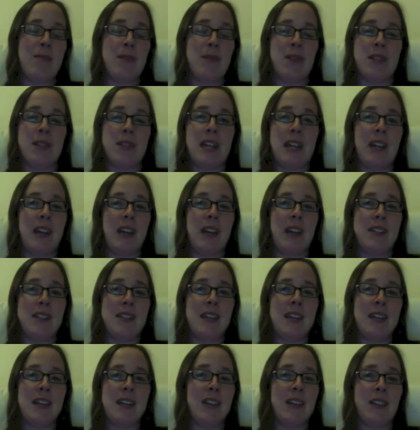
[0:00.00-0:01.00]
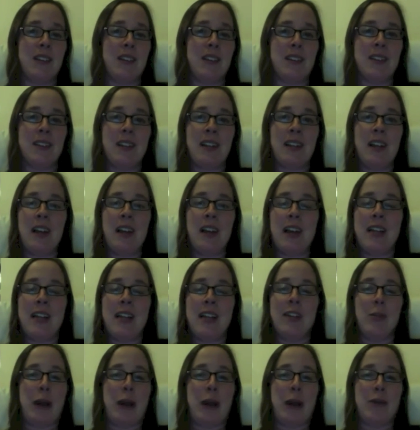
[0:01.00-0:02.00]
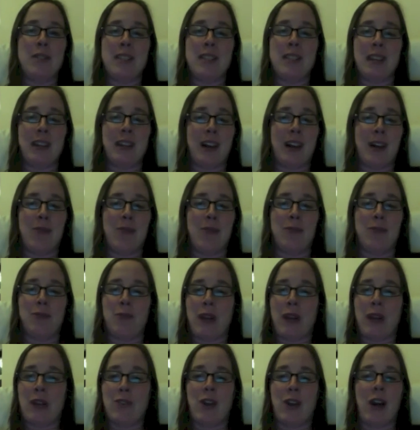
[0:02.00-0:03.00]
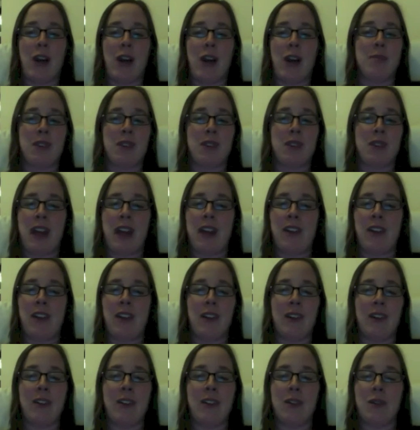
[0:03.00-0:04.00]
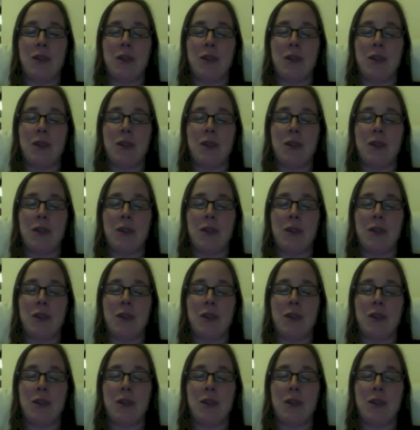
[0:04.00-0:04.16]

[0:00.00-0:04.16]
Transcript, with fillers: You're taking a signal and you're bouncing it off raindrops or hail or,